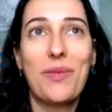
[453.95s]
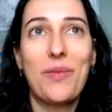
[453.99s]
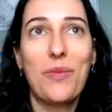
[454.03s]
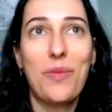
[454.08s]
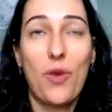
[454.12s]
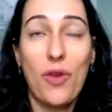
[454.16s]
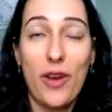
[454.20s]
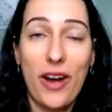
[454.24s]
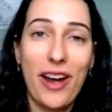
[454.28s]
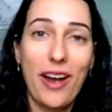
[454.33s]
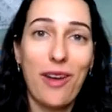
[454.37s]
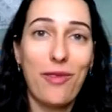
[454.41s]

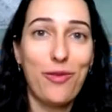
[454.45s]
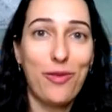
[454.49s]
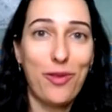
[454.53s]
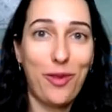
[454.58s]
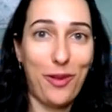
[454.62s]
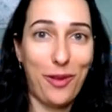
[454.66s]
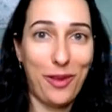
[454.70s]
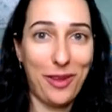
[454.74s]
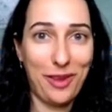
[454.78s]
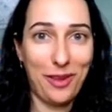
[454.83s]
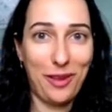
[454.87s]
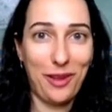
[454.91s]
more
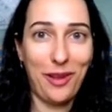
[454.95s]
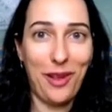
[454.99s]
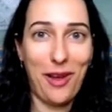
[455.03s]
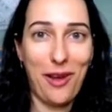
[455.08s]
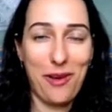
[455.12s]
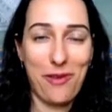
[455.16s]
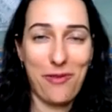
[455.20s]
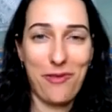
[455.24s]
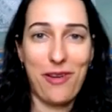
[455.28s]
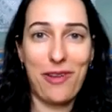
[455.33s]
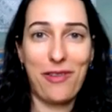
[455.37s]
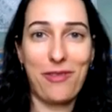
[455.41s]
helpful in the
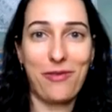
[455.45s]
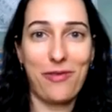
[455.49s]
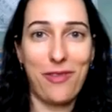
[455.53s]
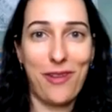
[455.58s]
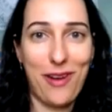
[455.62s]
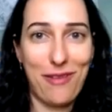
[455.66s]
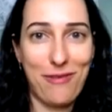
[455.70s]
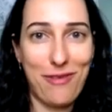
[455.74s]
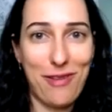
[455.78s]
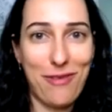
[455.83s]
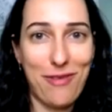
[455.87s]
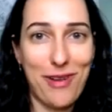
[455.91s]
long run for
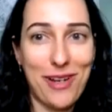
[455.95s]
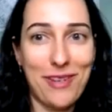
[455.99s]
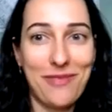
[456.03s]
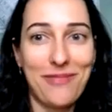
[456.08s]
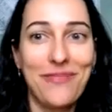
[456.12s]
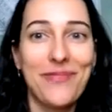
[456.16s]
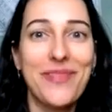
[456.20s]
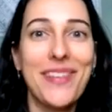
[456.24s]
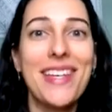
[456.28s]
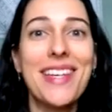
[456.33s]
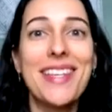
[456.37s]
everyone?